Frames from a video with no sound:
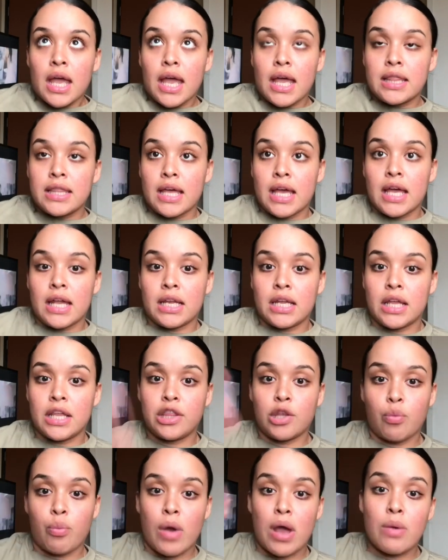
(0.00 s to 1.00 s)
And
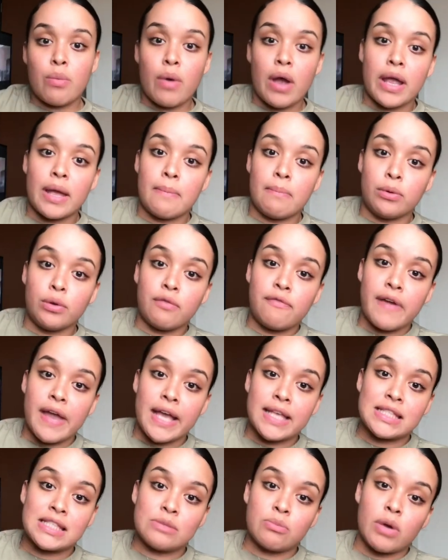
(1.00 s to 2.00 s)
then the red, white, and blue
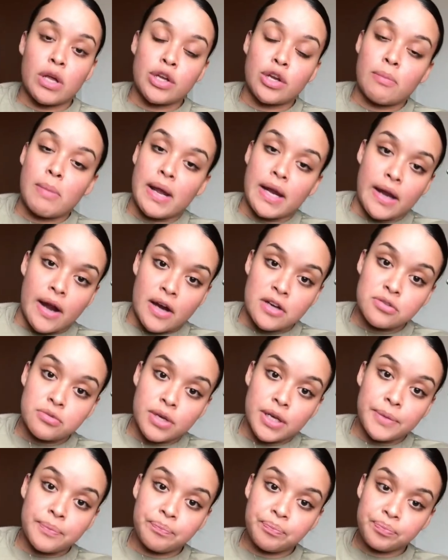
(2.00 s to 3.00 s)
phase is when you're about to
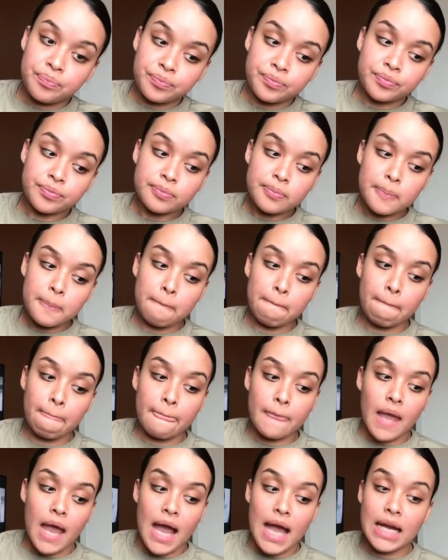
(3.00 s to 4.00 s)
graduate.
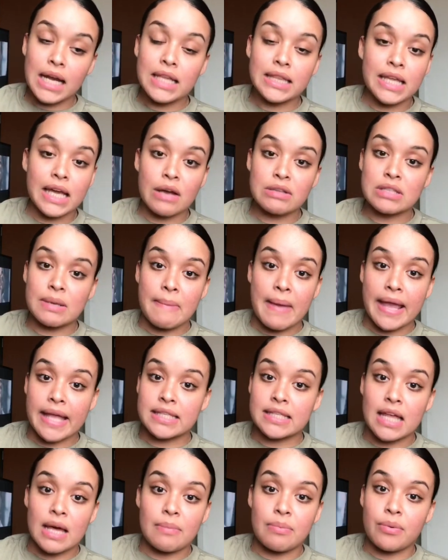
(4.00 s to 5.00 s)
I didn't think I was gonna make
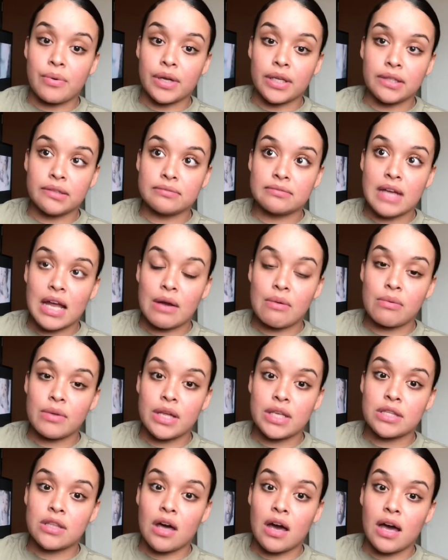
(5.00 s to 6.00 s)
it to that point. I
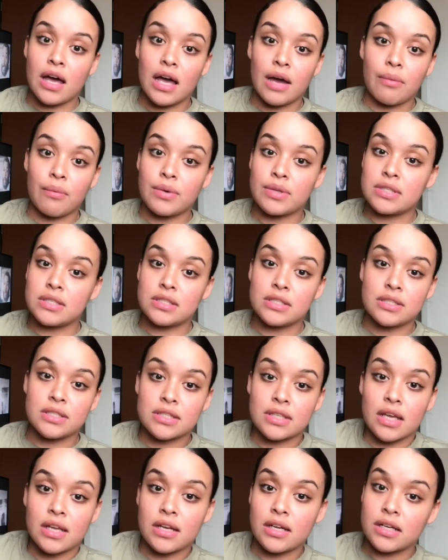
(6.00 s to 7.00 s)
really thought I was
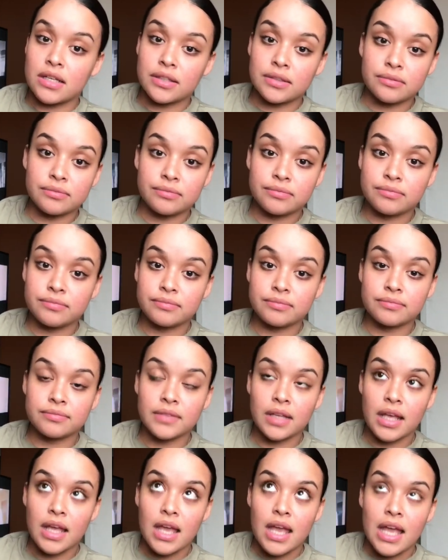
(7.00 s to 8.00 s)
just gonna
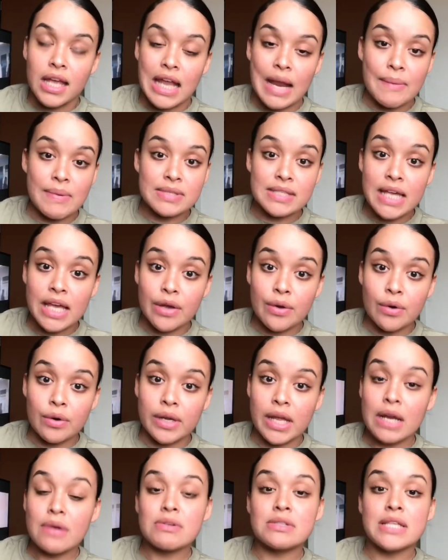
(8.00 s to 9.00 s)
get
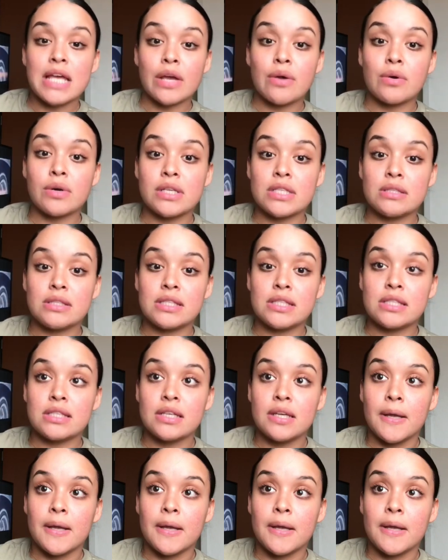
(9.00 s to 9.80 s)
recycled. Getting recycled is